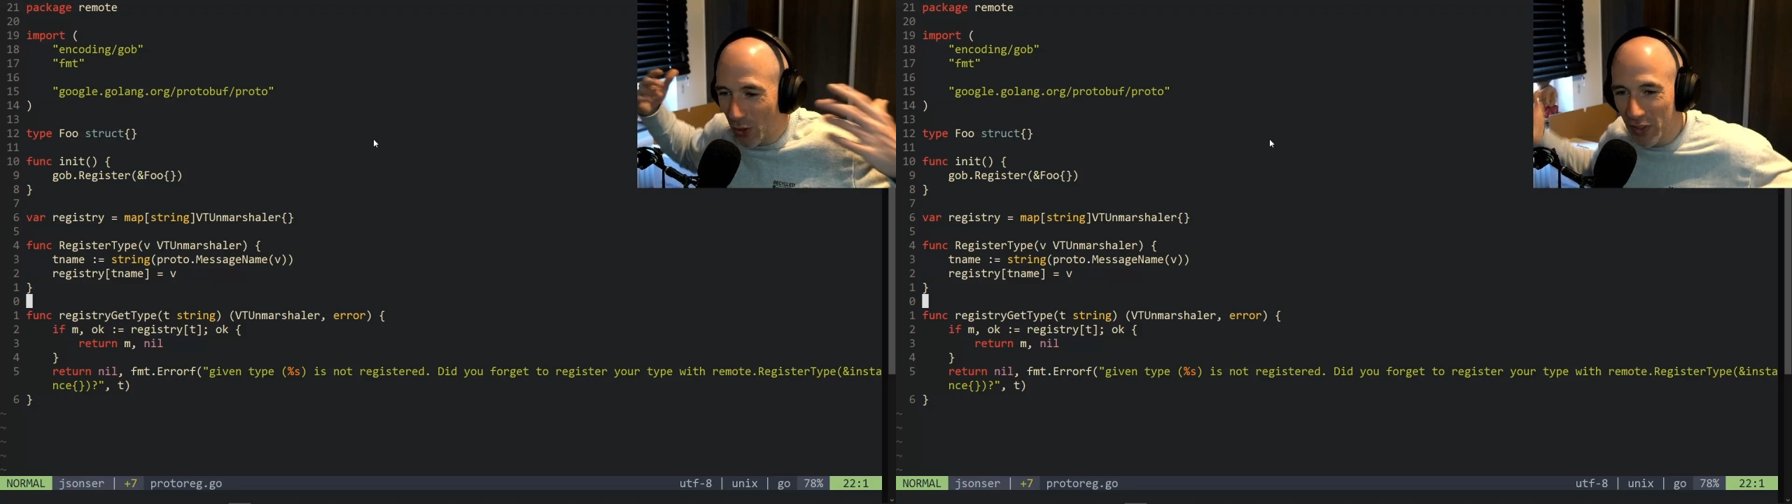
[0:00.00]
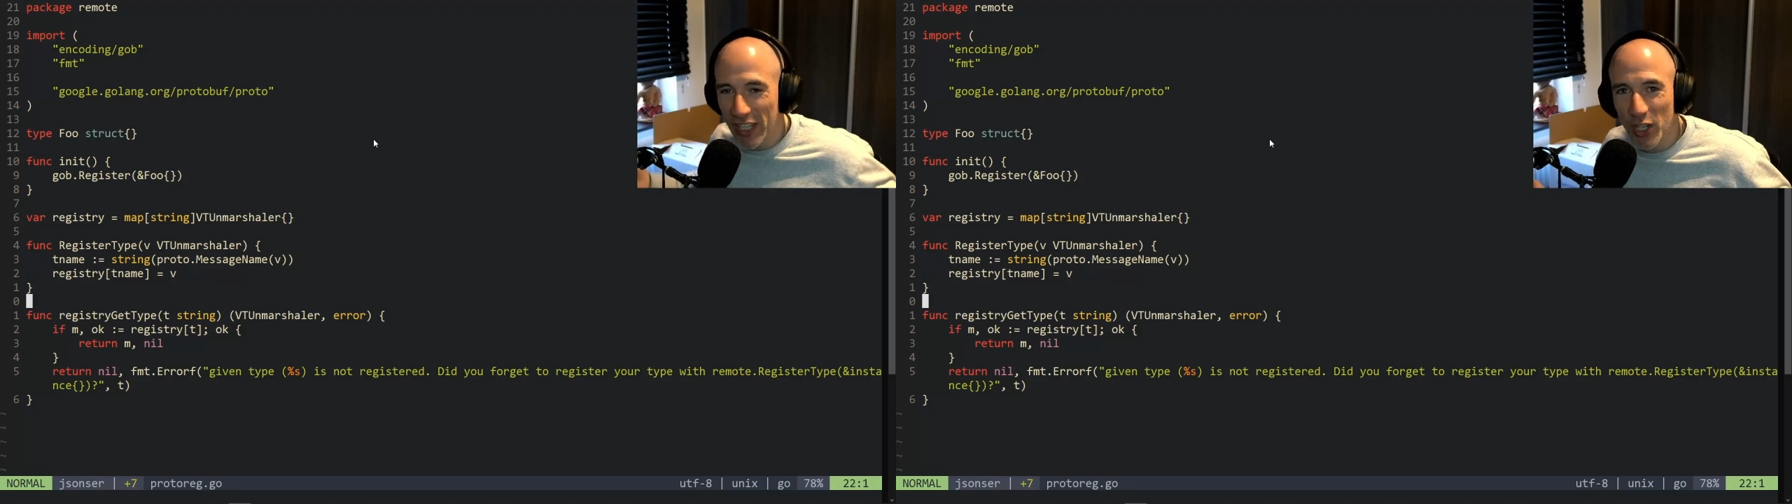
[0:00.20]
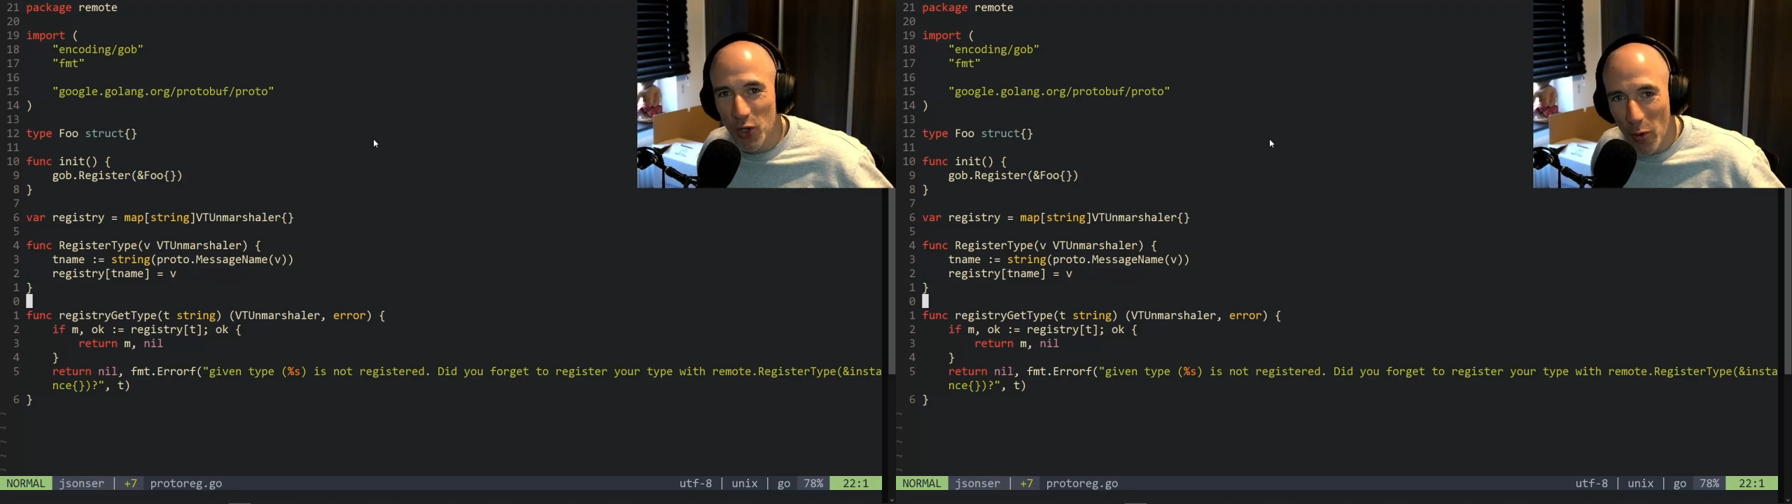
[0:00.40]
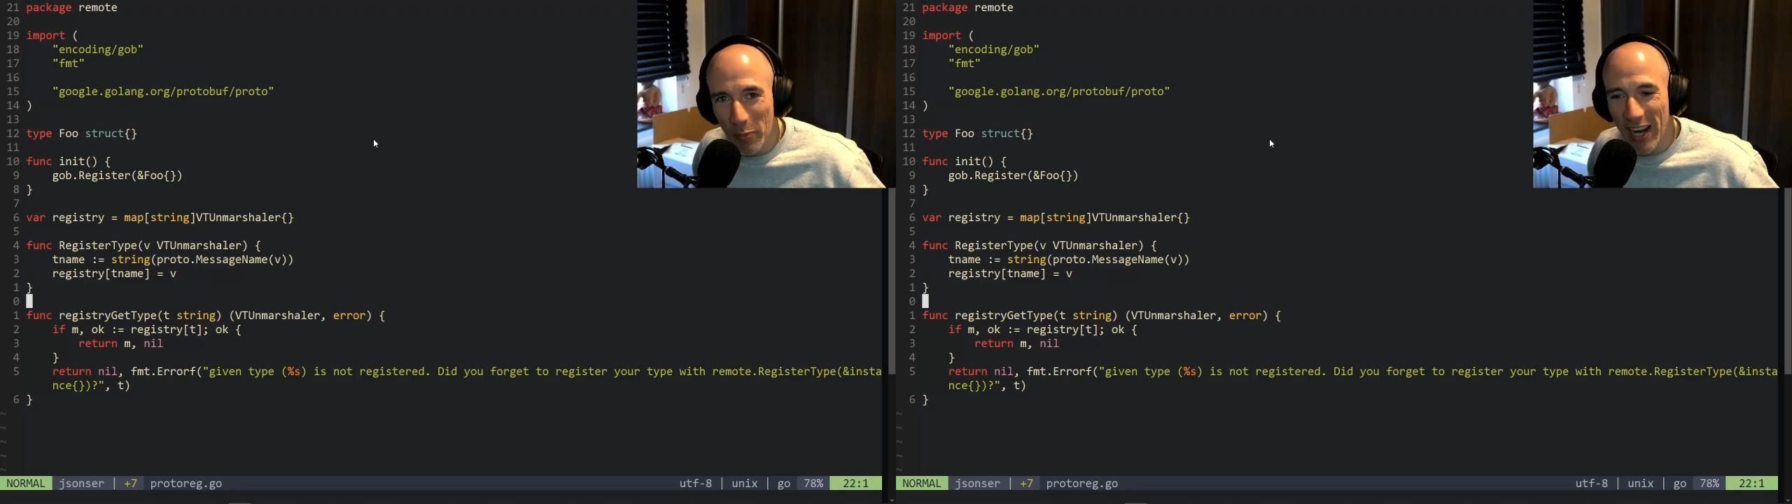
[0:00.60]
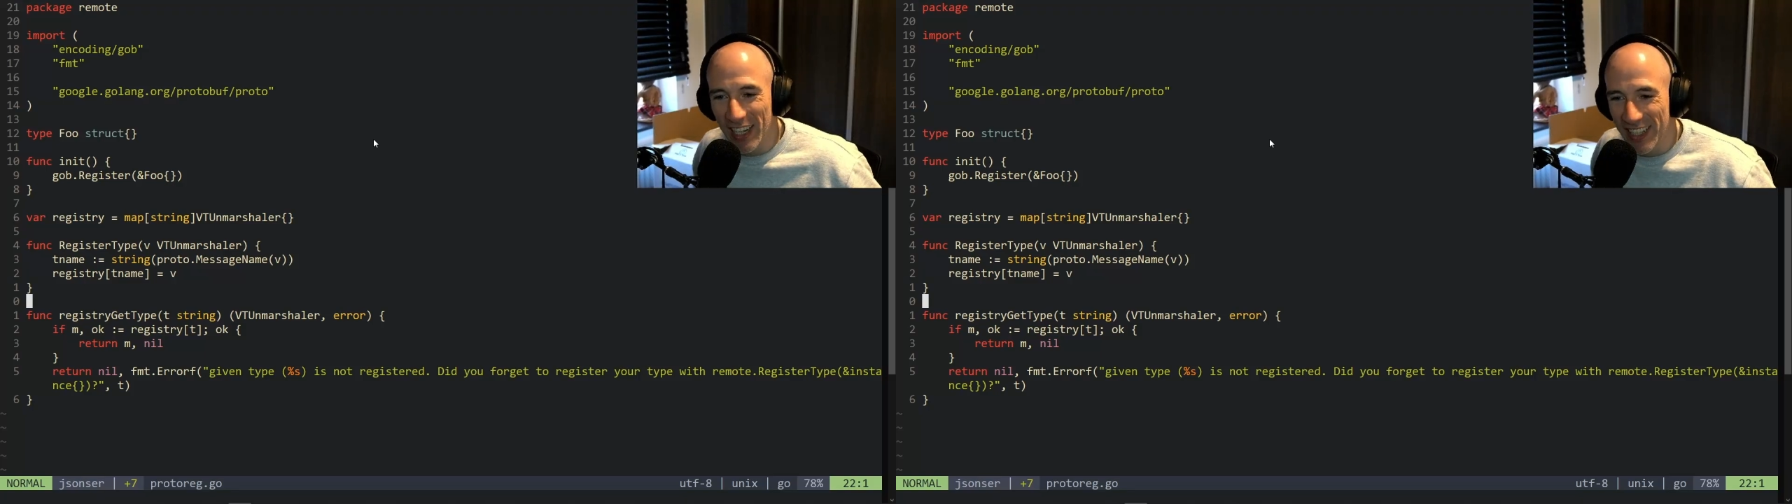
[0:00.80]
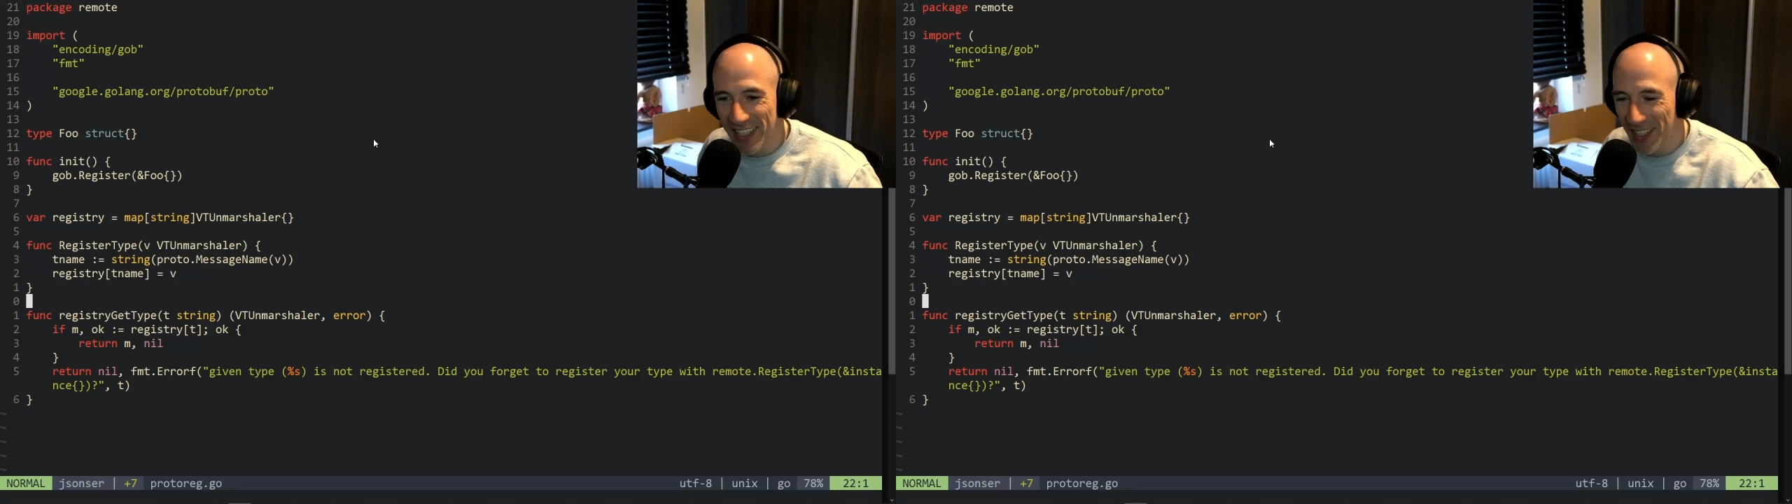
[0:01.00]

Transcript: don't need a co-pilot.